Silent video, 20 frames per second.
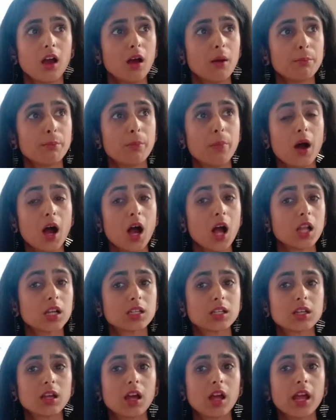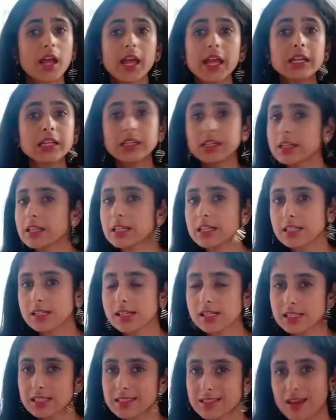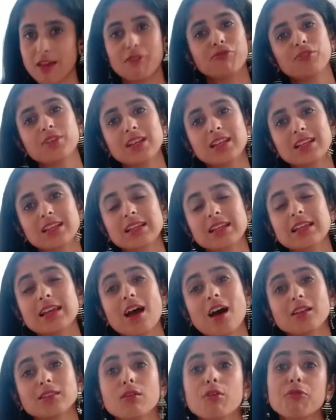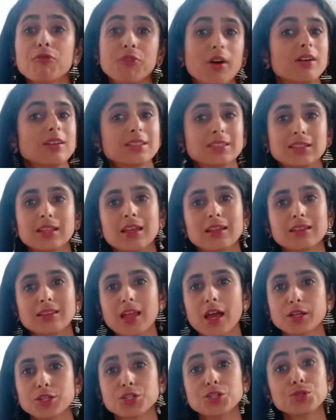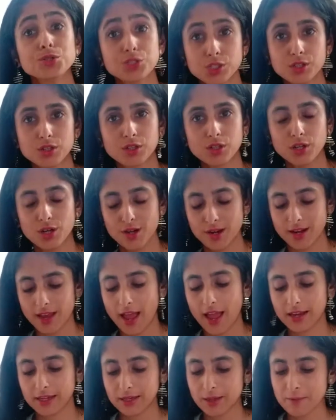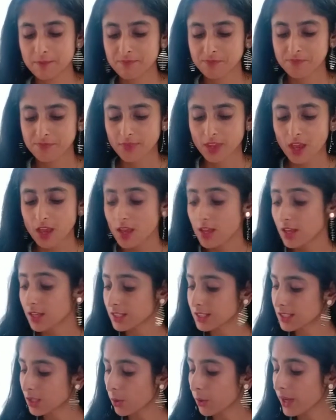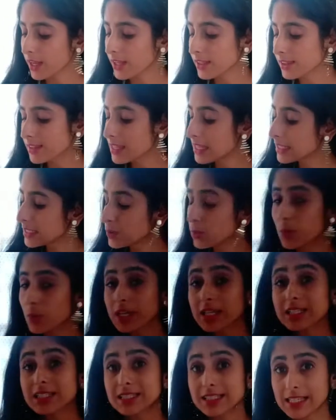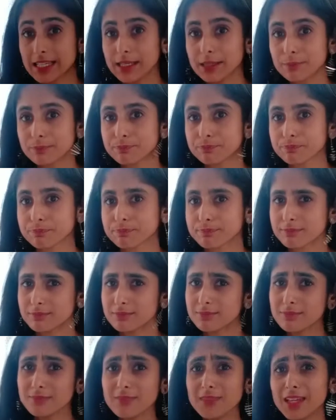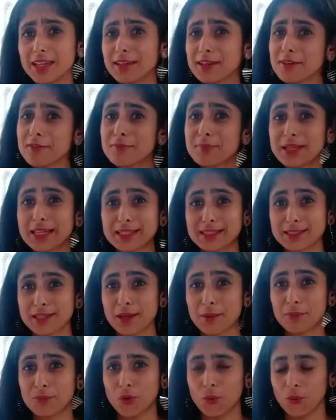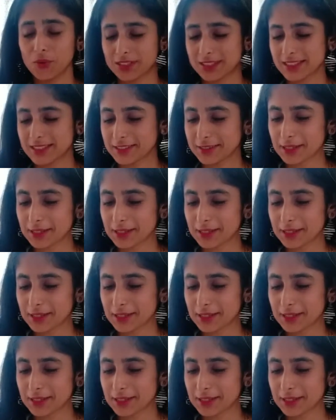but ingredients definitely are the first thing that you should look at. So in this we see, and I've made some notes.